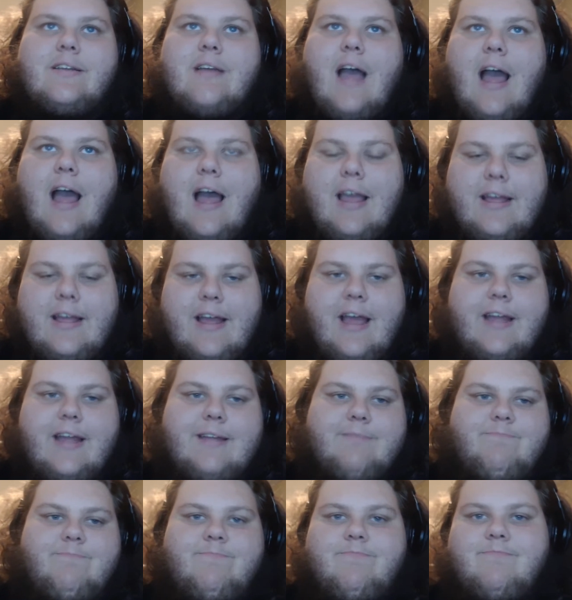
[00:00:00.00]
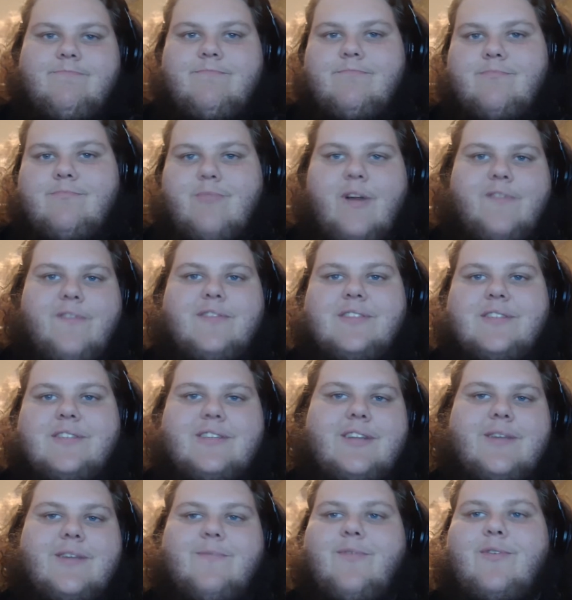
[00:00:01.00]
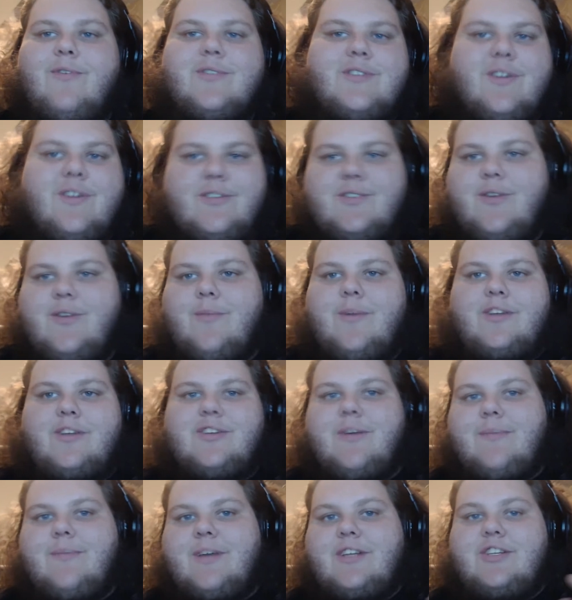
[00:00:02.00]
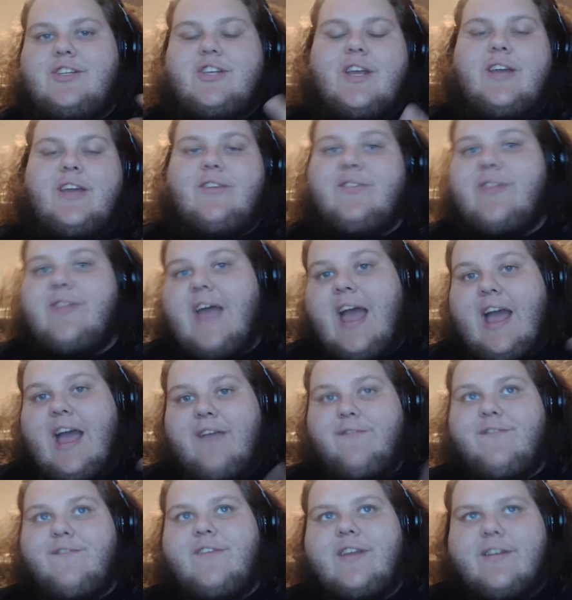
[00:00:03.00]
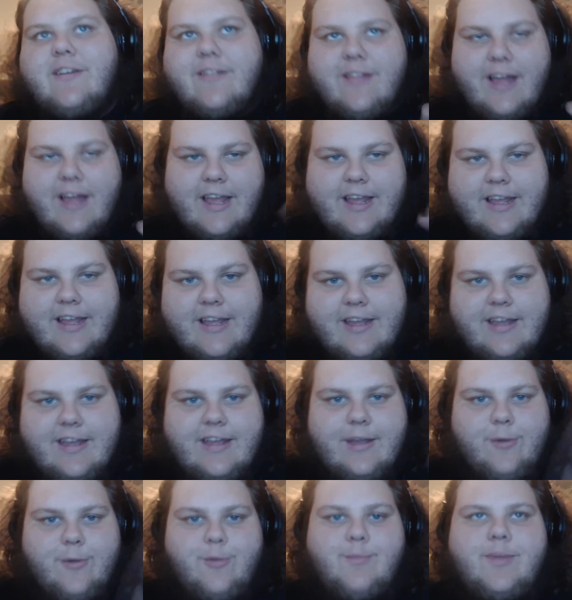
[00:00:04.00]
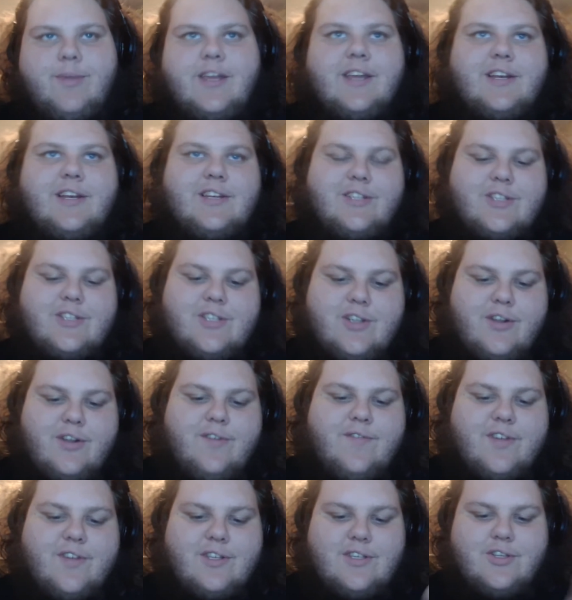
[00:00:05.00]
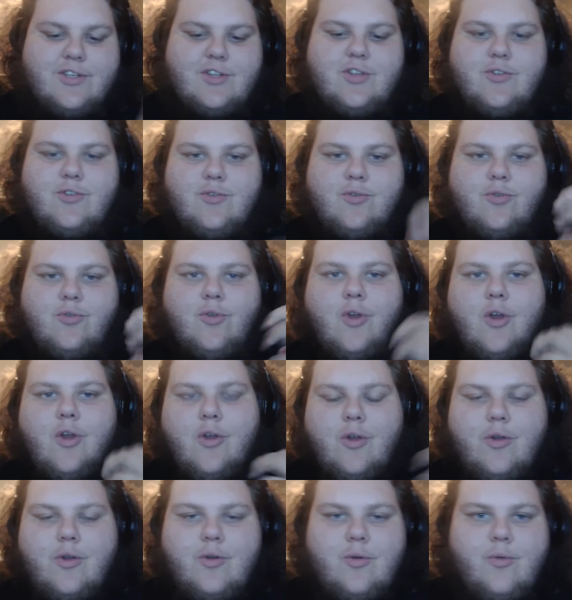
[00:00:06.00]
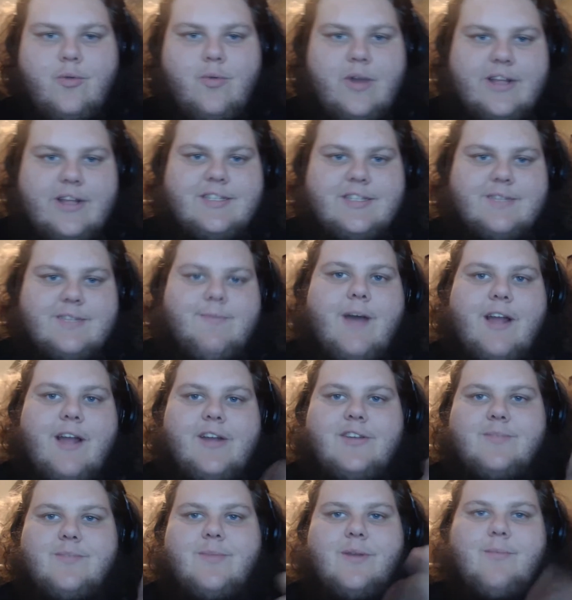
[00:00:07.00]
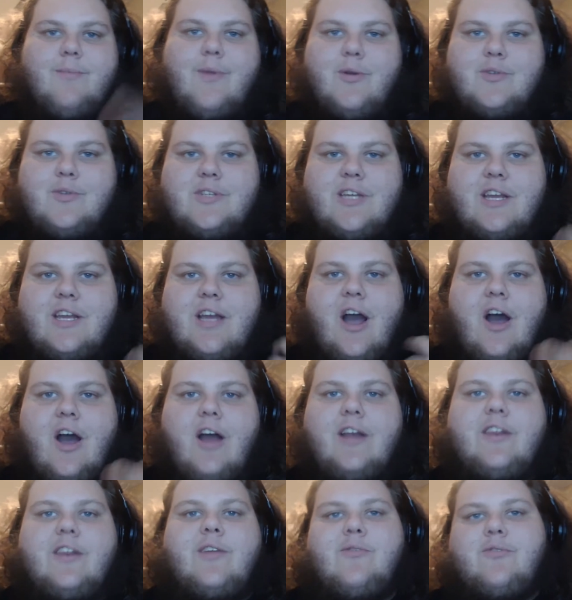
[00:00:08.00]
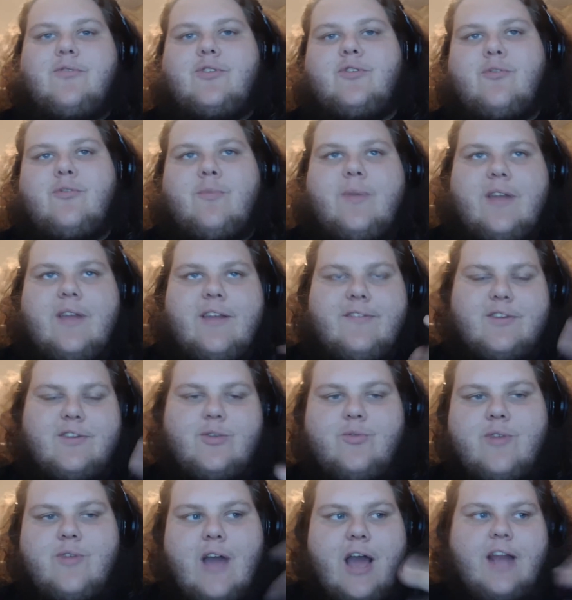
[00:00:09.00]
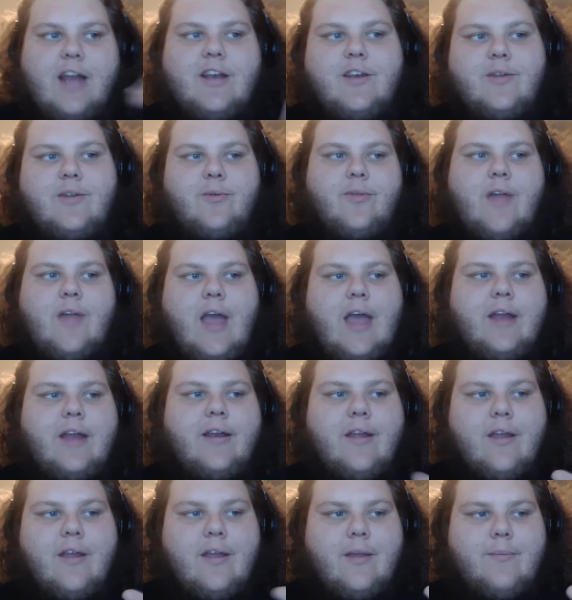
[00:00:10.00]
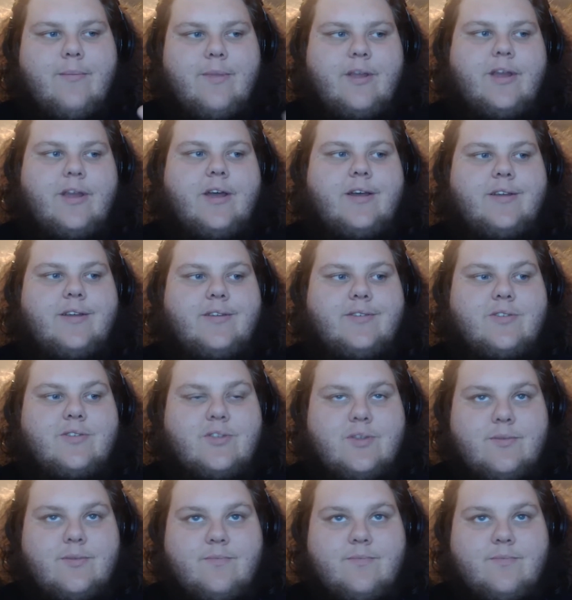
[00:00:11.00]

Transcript: I reference Teamfourstar so much on my channel that I feel like it would be a disservice to what inspires me most on YouTube to not do that, because